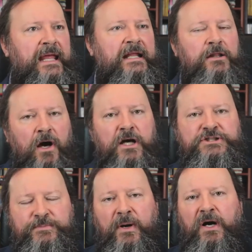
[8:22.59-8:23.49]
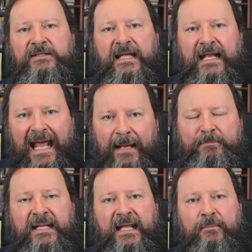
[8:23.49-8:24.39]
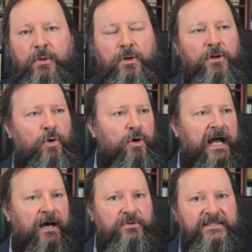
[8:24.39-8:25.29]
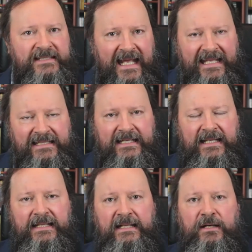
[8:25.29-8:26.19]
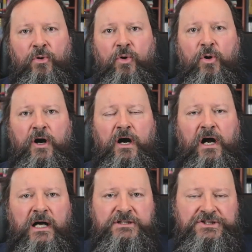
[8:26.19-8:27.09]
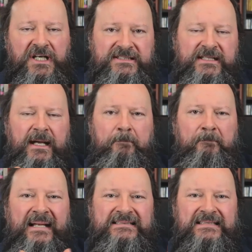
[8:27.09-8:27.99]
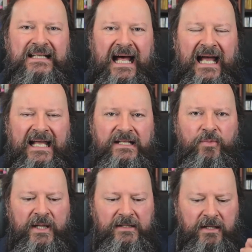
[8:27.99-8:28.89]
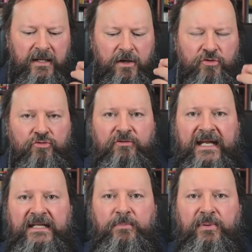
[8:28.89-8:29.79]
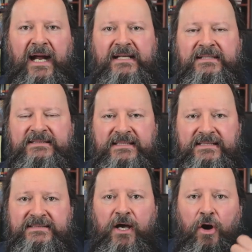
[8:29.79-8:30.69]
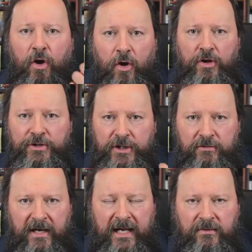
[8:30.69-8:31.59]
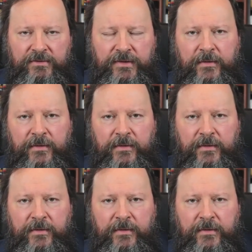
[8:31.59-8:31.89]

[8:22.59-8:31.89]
in large part inapplicable or outdated or just misaligned with the concrete practices on the ground.